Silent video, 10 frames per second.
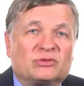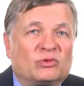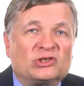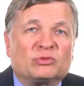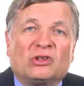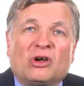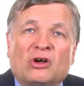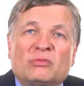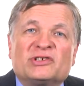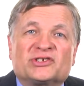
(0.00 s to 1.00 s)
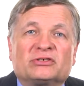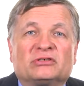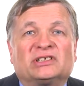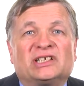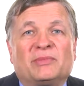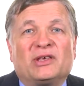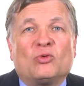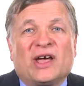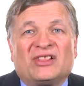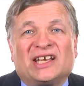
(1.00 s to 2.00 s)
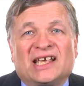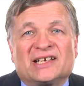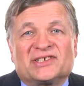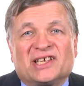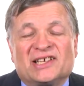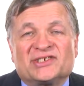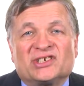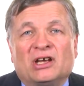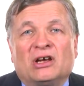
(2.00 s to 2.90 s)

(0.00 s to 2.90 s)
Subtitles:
which will almost certainly be well in excess